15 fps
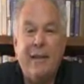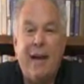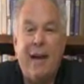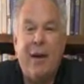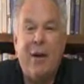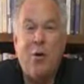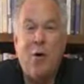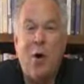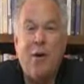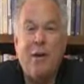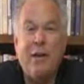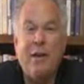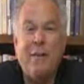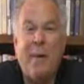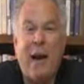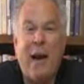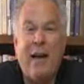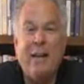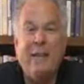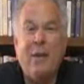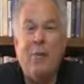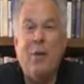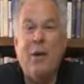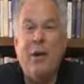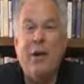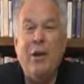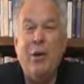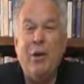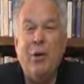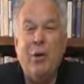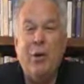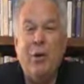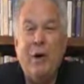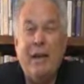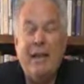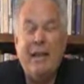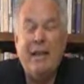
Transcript: And the quote is by someone who